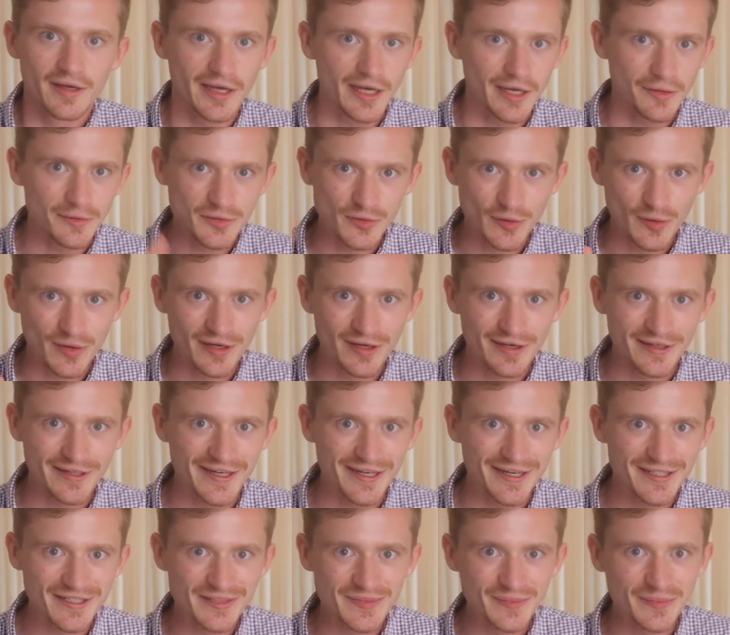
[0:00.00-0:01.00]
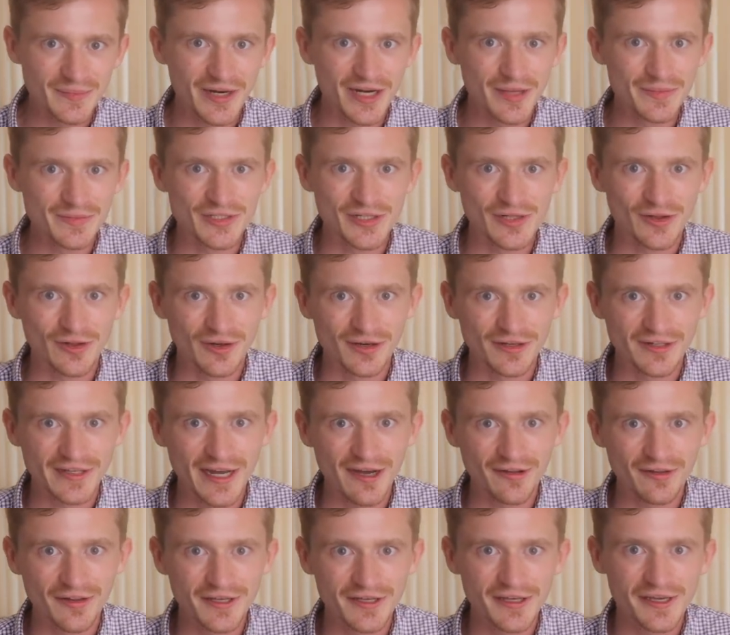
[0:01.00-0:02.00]
Hey, what's going on guys? My name is Clark
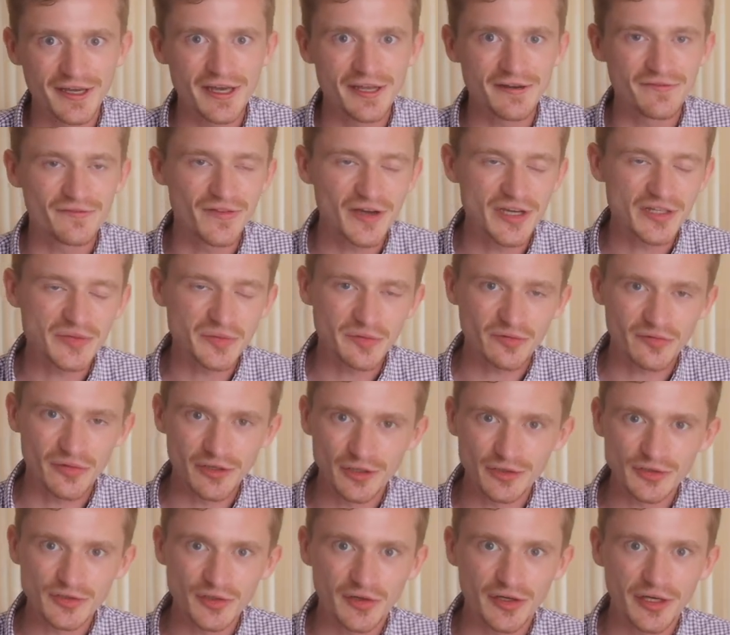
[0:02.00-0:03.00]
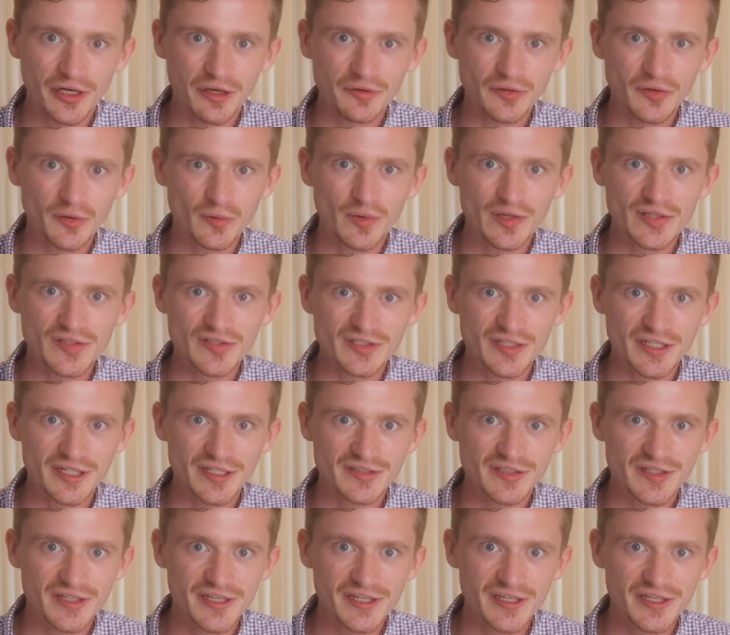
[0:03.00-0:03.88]
Galley, investment realtor here with the Wind City